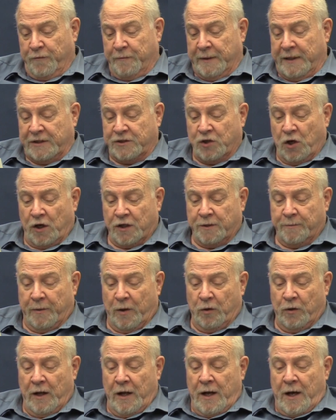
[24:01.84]
It talked
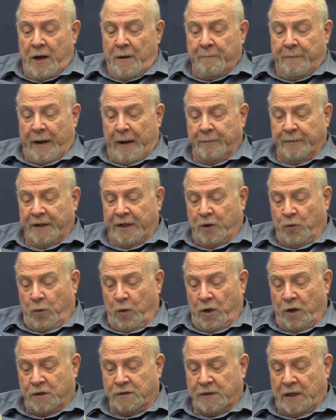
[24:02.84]
about public
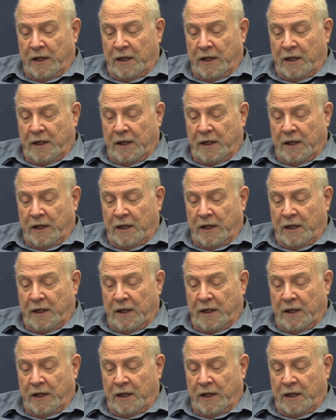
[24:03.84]
works.